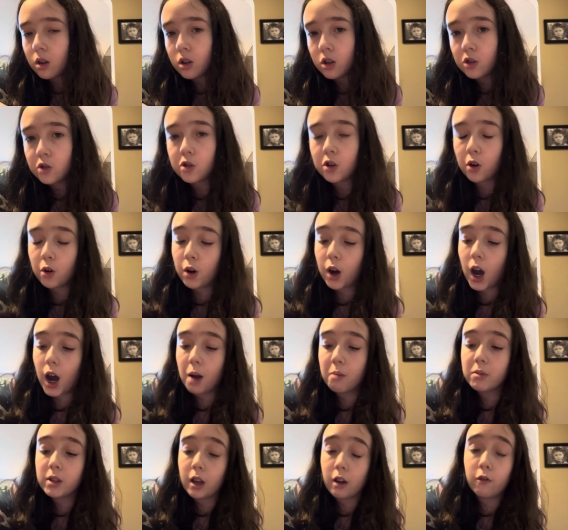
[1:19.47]
So
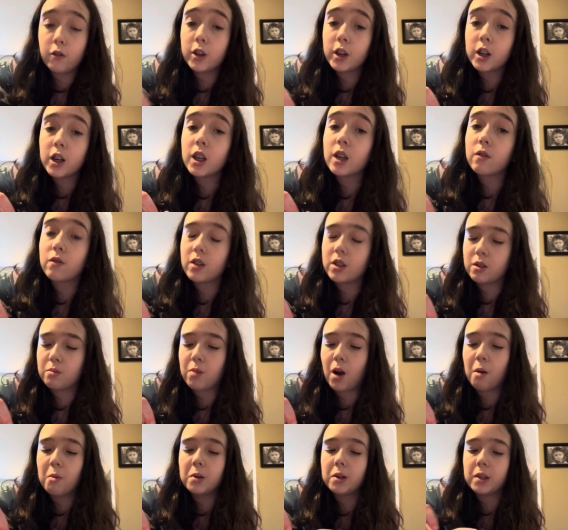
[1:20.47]
I'm definitely gonna give this
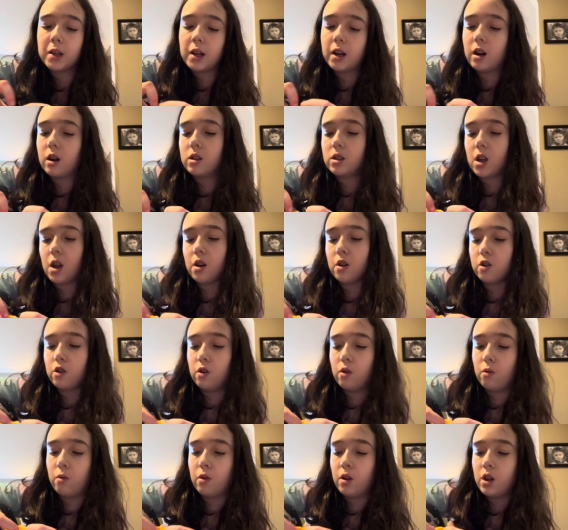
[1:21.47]
probably a 10 out of 10 too.
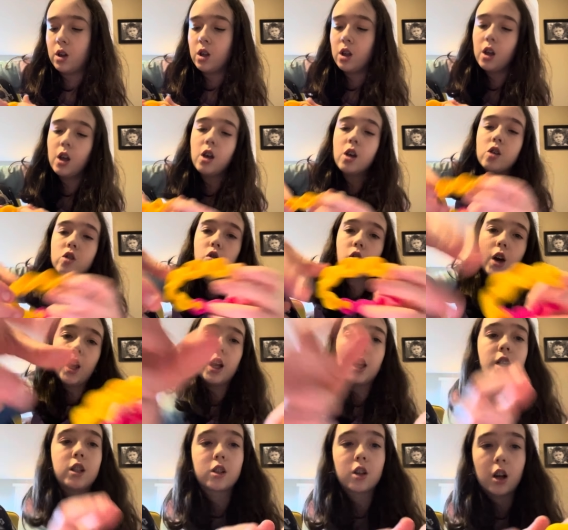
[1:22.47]
So
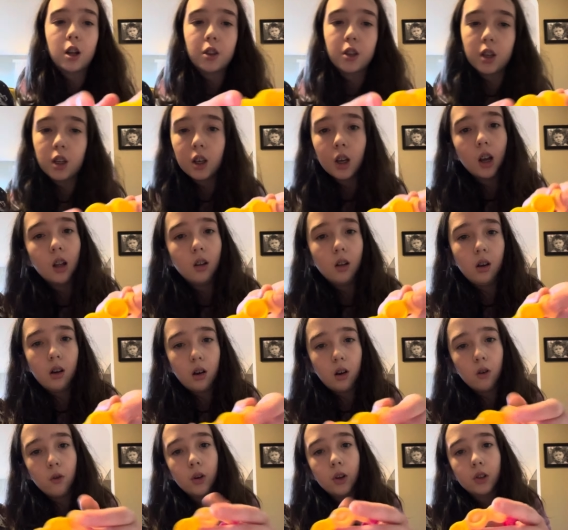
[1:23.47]
it's got the
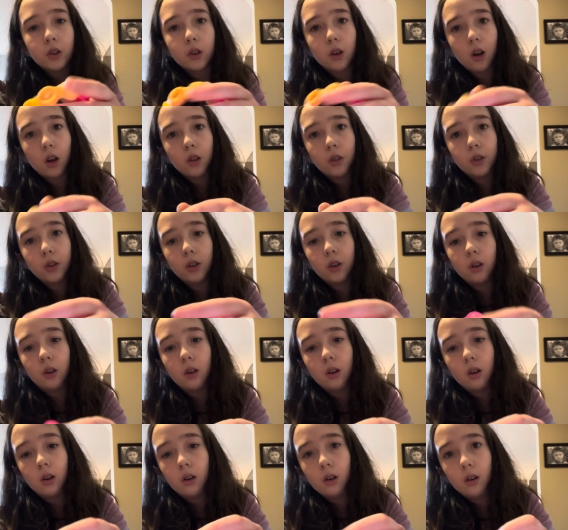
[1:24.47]
yellow, it's got the
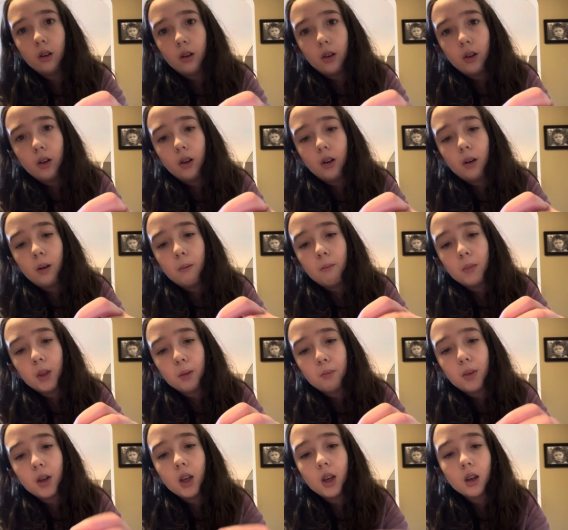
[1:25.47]
um, the
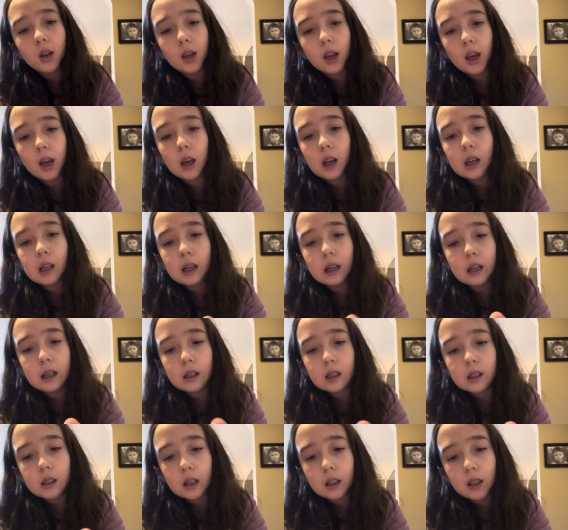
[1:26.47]
pink, and
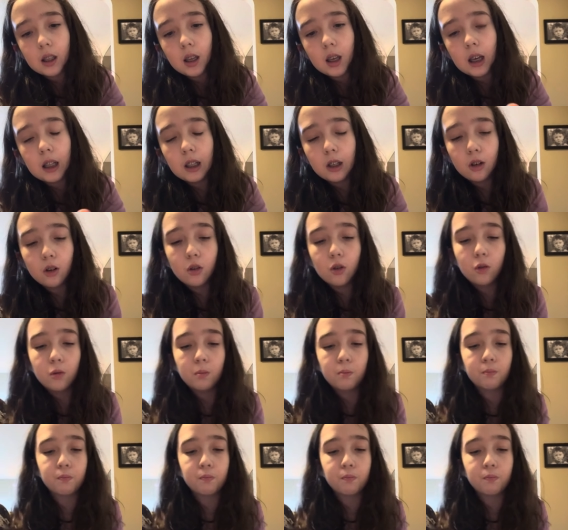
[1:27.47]
it's got the yellow.